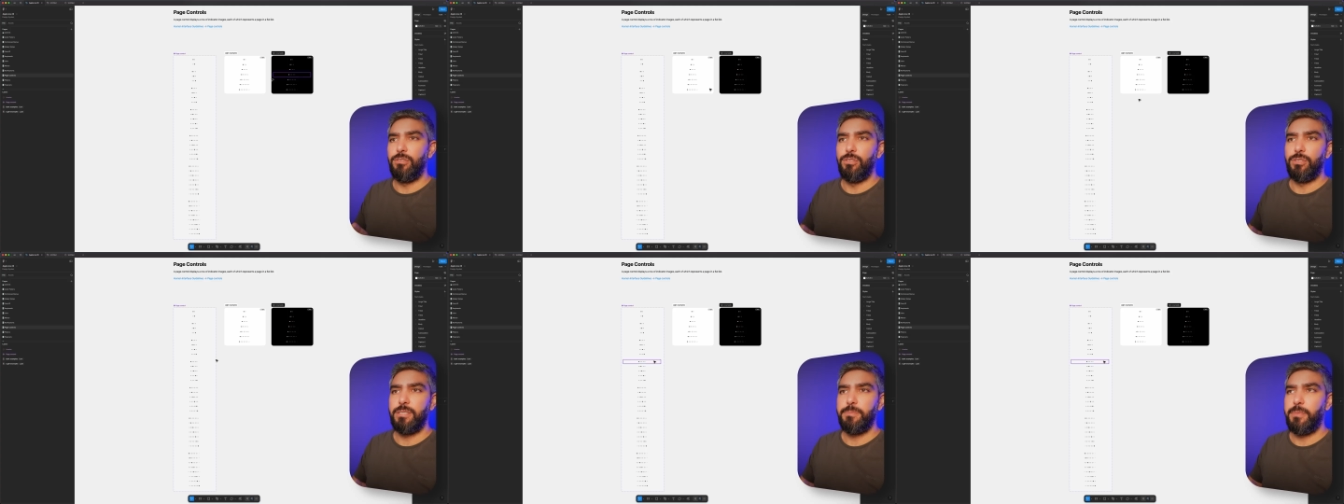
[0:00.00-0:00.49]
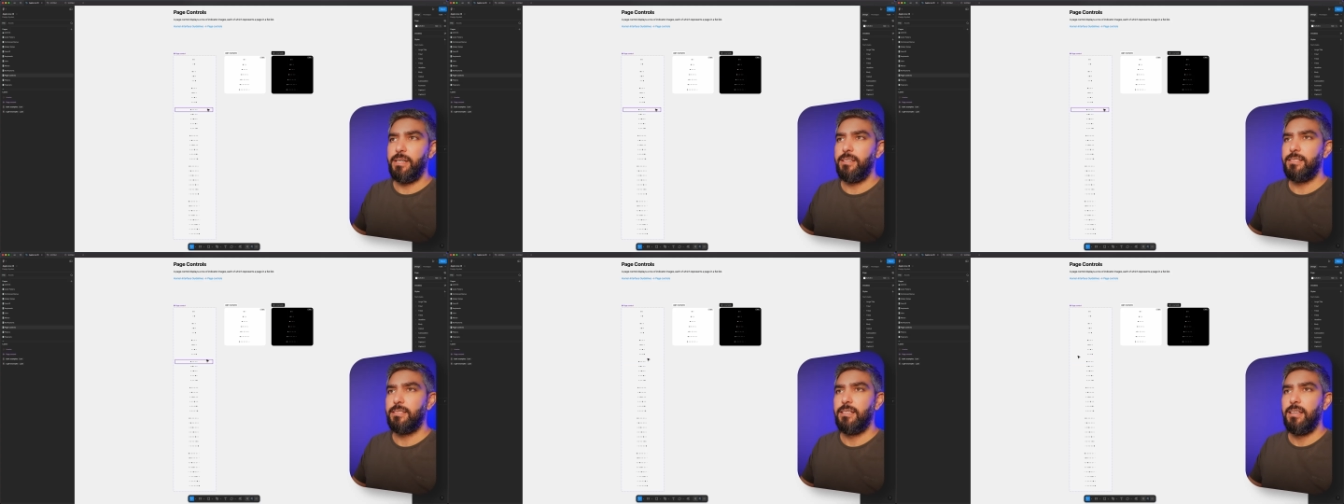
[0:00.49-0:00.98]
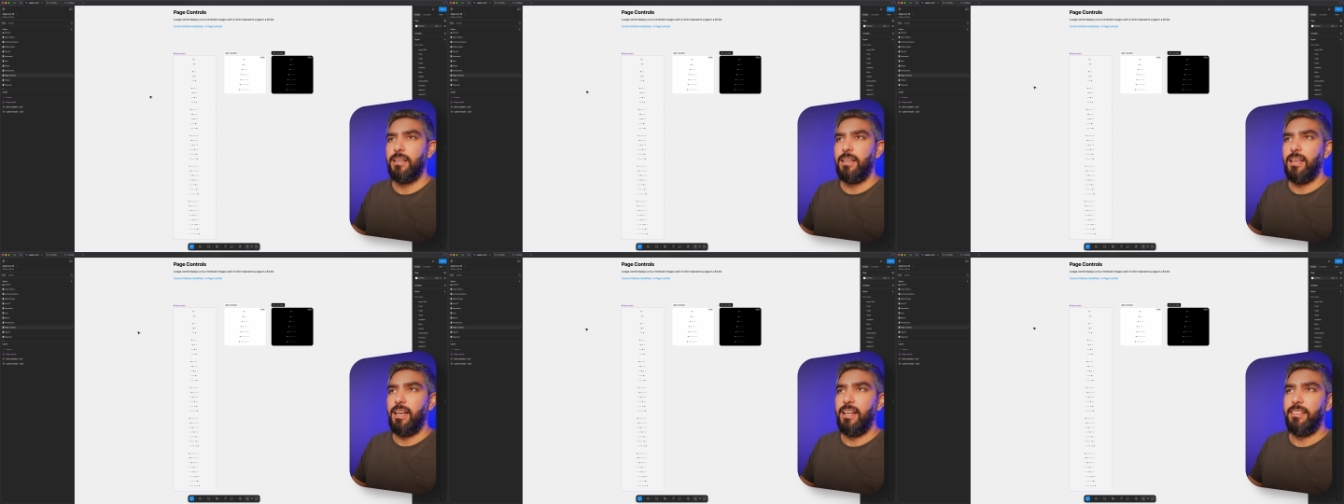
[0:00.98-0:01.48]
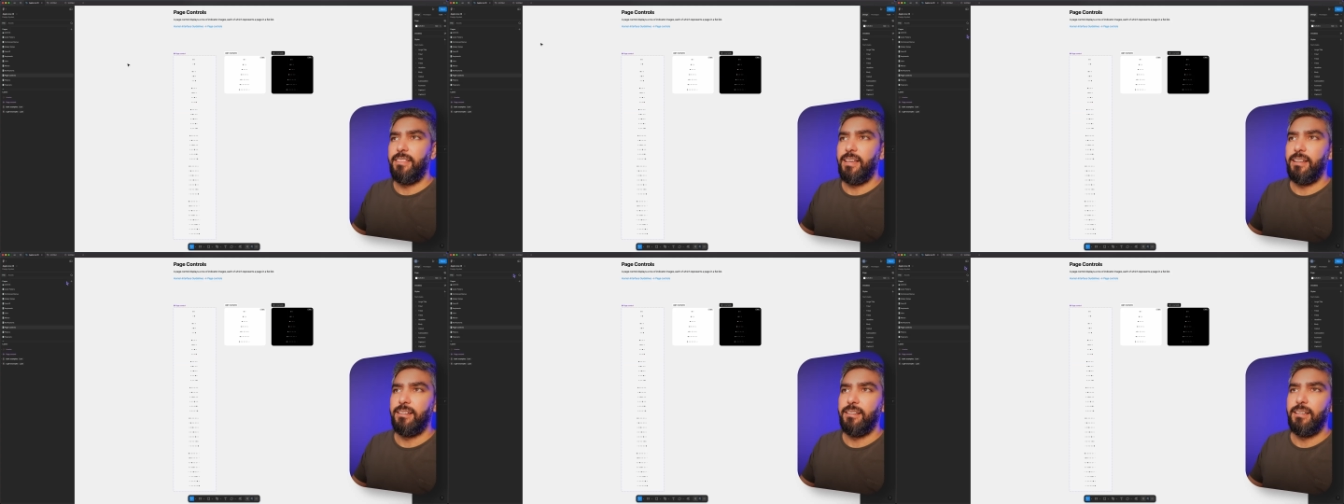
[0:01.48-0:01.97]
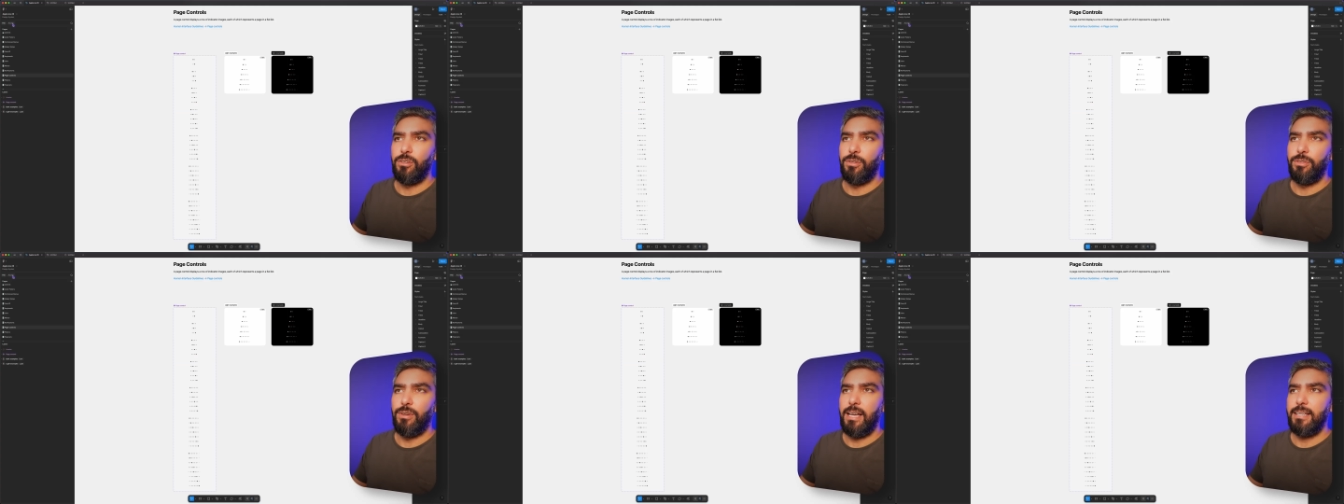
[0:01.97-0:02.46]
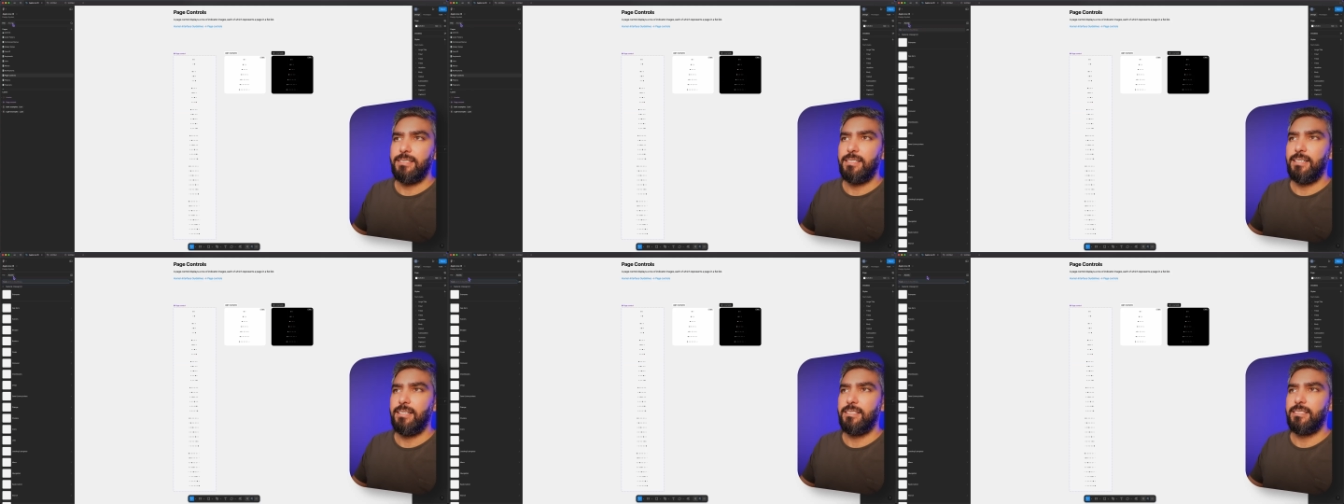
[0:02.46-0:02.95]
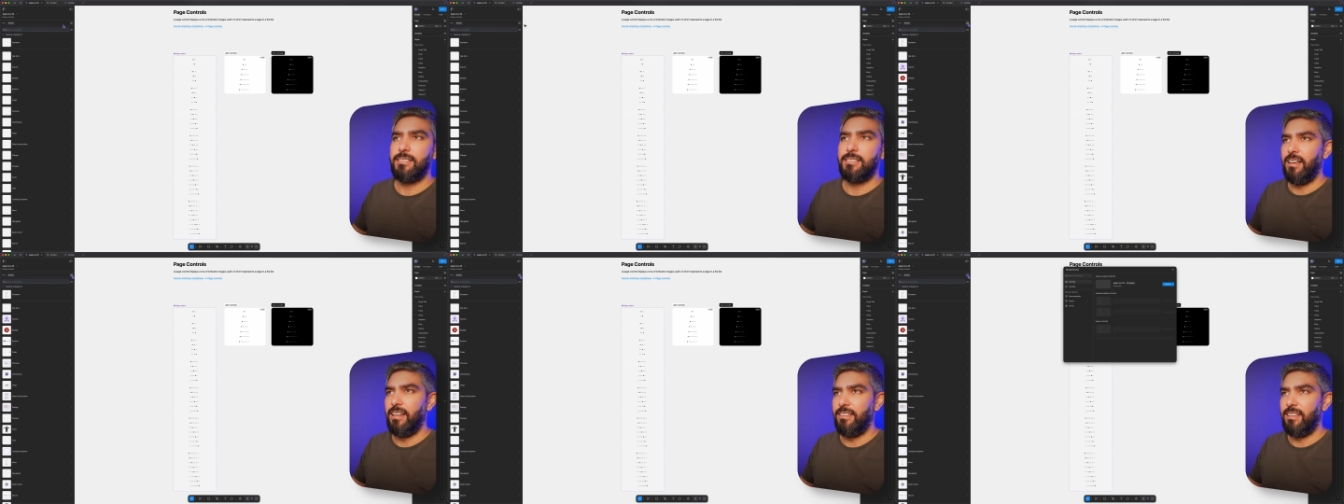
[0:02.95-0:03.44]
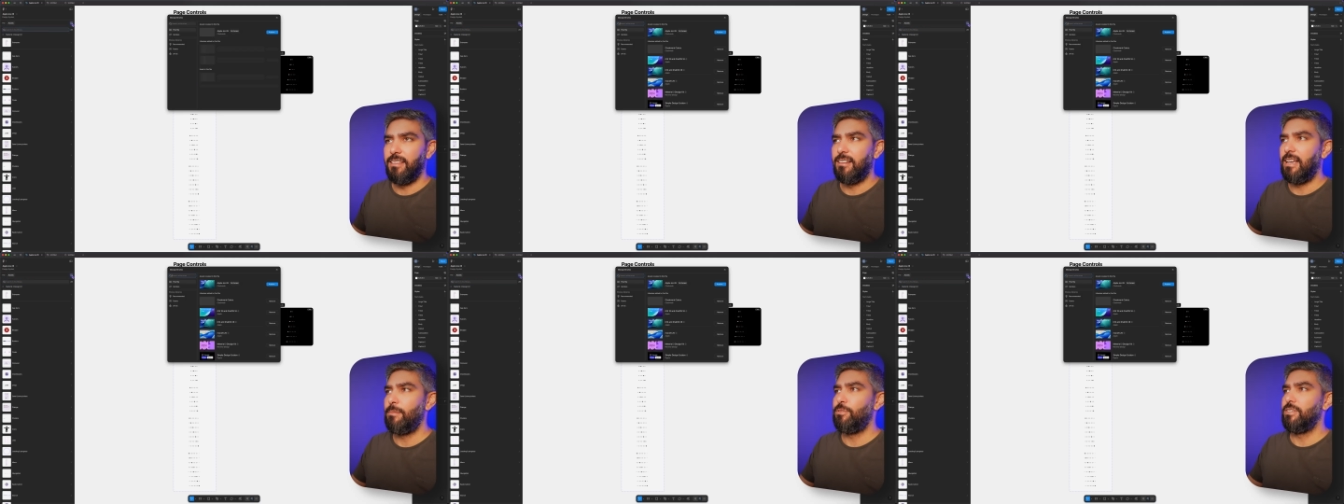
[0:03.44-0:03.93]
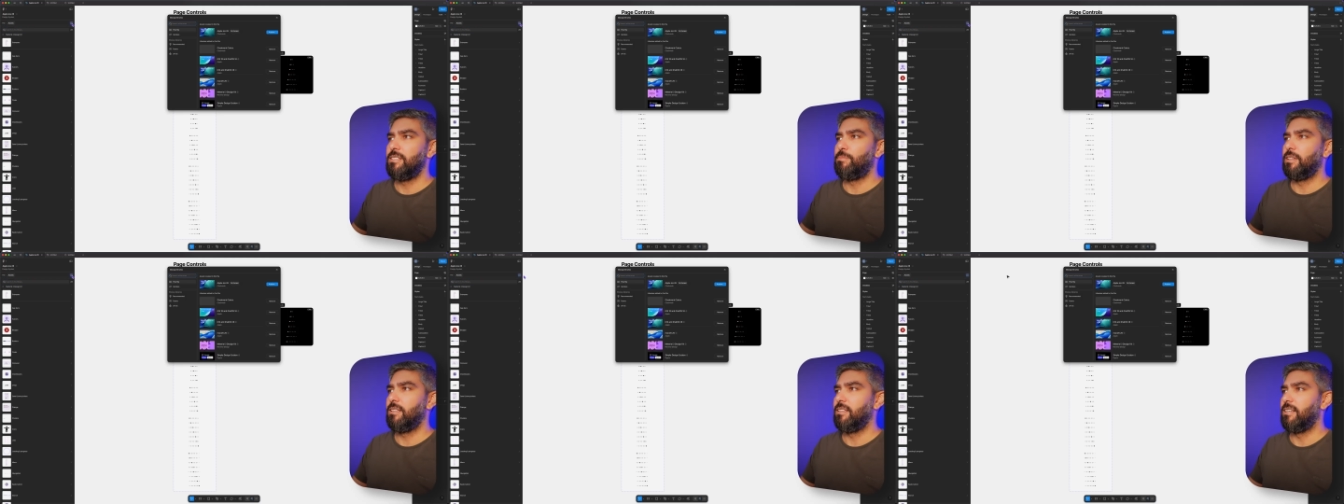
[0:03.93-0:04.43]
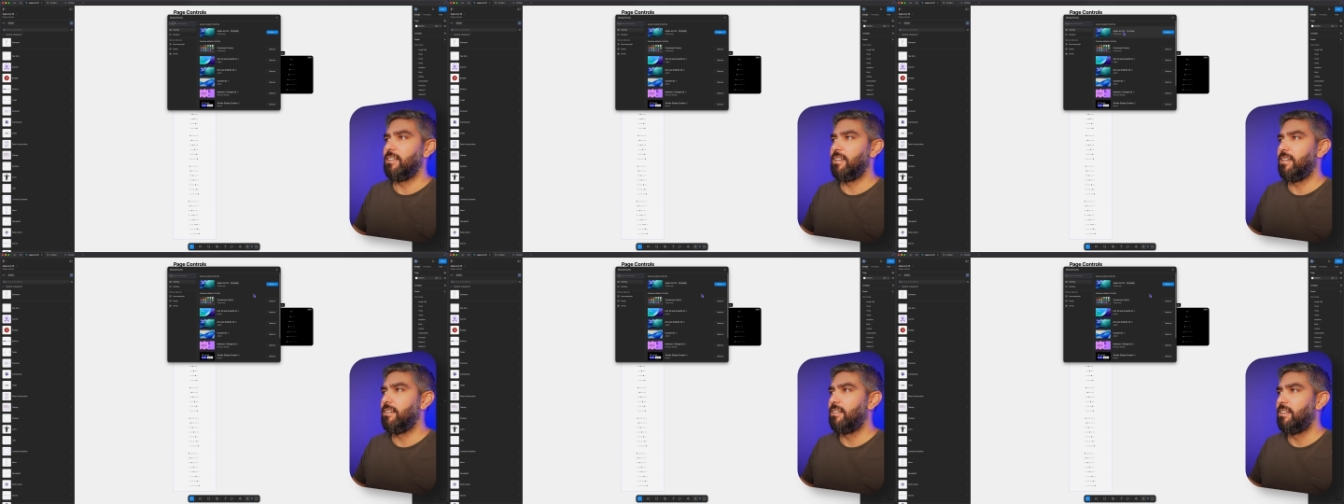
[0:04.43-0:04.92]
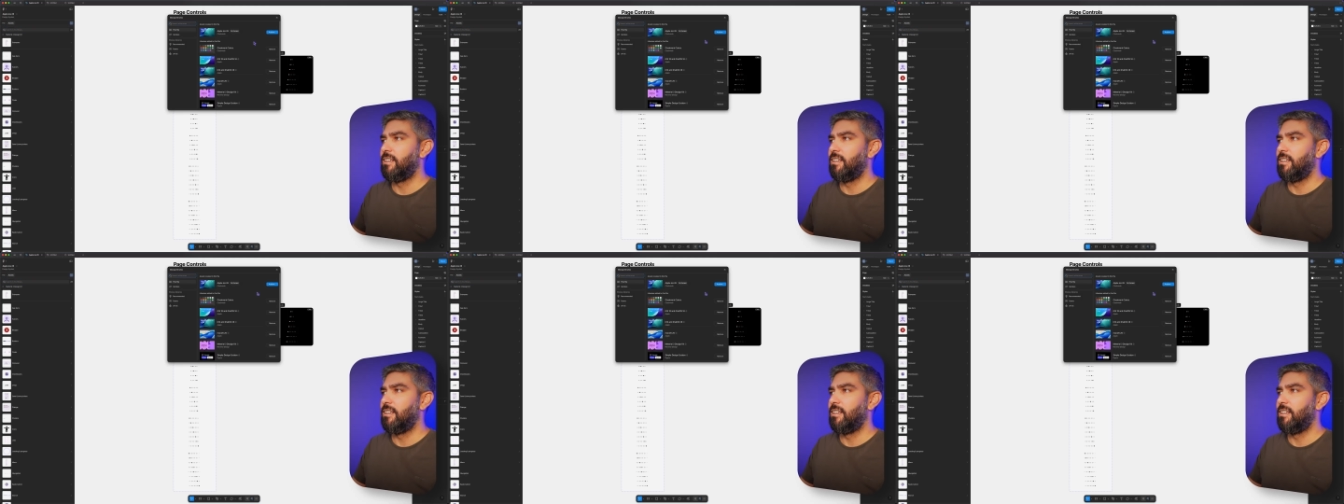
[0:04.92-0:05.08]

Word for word: to your space and then go to assets and then the libraries button again.